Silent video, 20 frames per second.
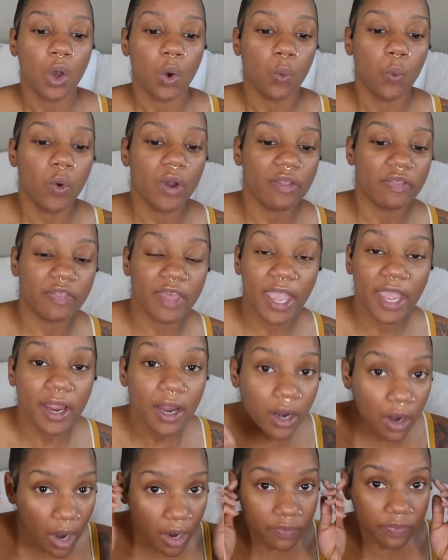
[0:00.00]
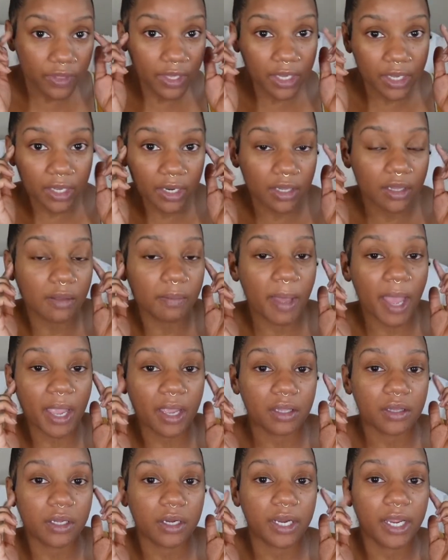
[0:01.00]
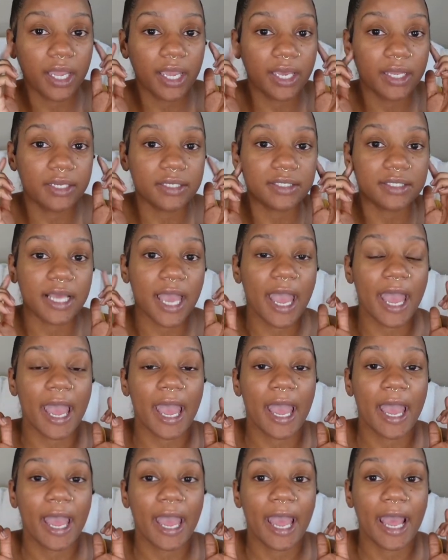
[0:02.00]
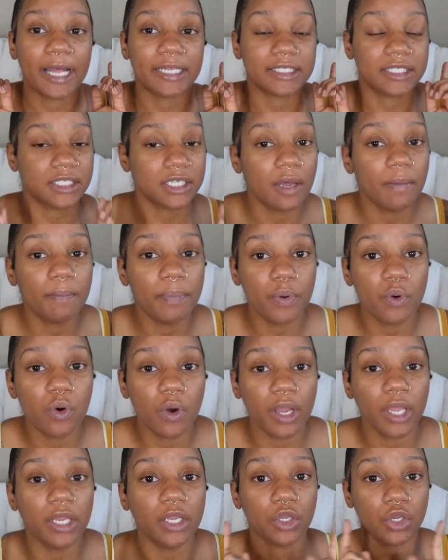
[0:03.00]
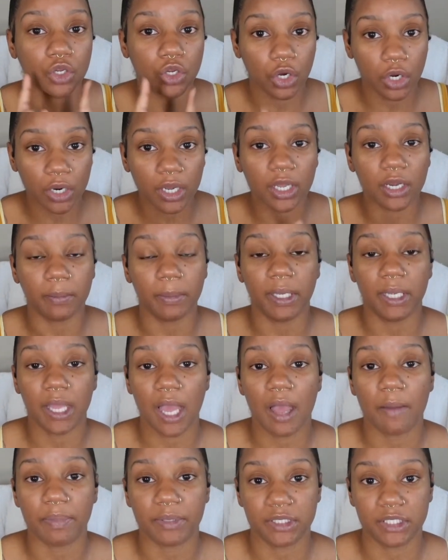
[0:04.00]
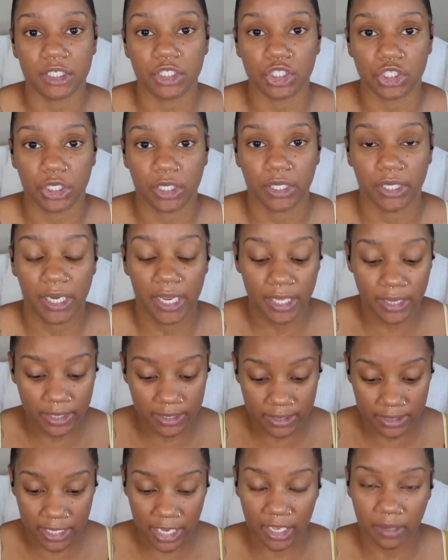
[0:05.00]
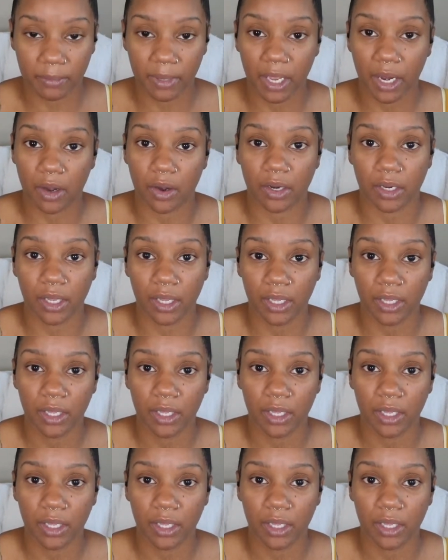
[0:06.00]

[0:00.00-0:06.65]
what they are thinking in the back of their head is that at some point you're going to be competition in the same area.